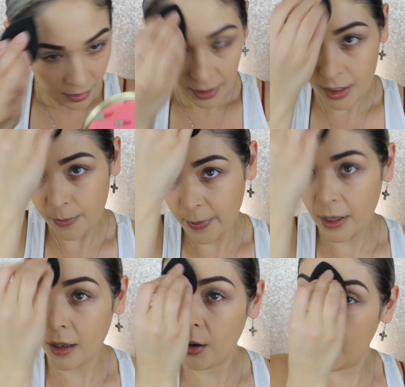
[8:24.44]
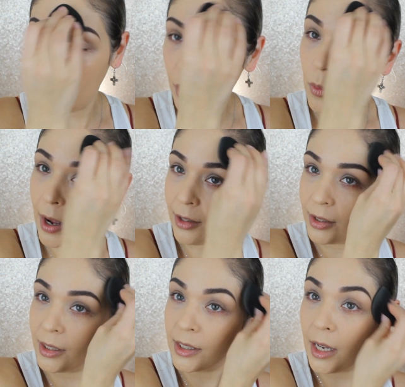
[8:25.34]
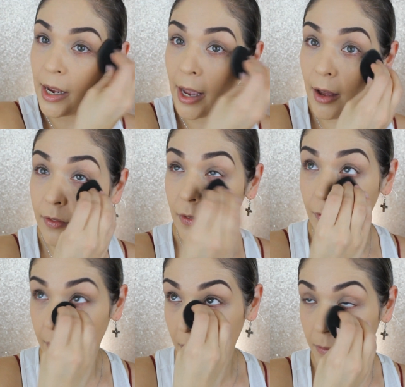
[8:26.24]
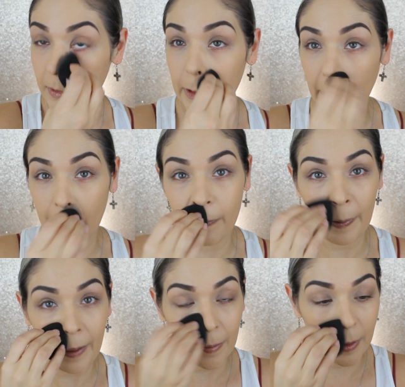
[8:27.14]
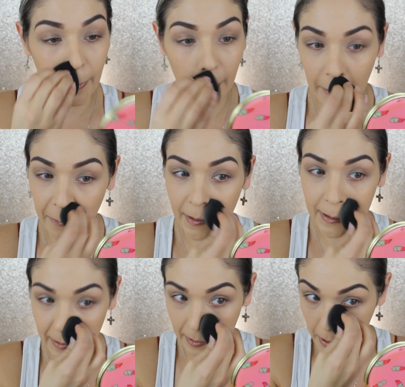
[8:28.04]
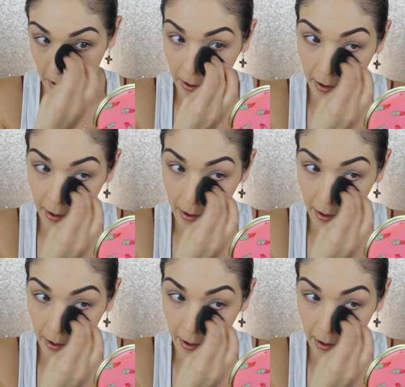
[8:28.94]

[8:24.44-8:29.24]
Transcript: It's been a, a while since I have filmed, so I feel like I'm a little bit rusty.